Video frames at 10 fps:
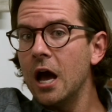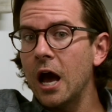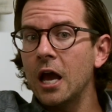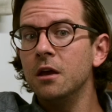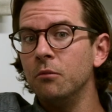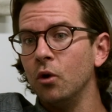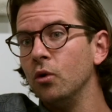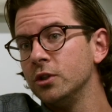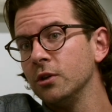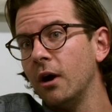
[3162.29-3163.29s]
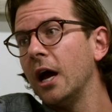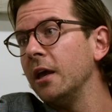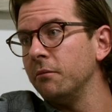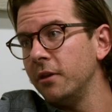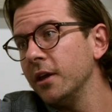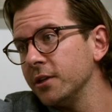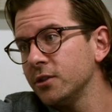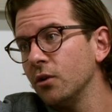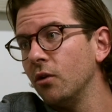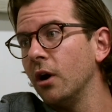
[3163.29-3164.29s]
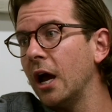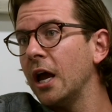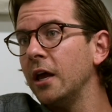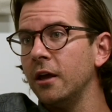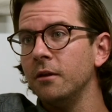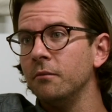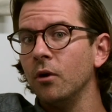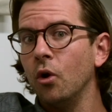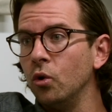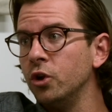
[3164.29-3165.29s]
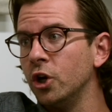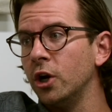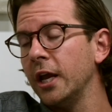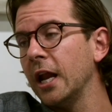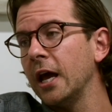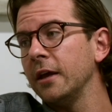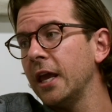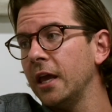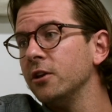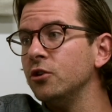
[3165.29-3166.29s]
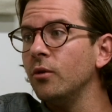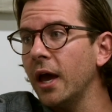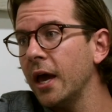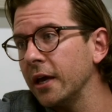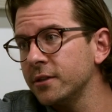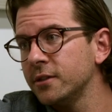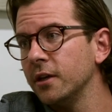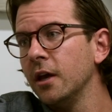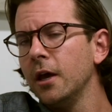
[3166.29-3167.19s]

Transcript: I am old, so I am this, or I am older and I can't do X.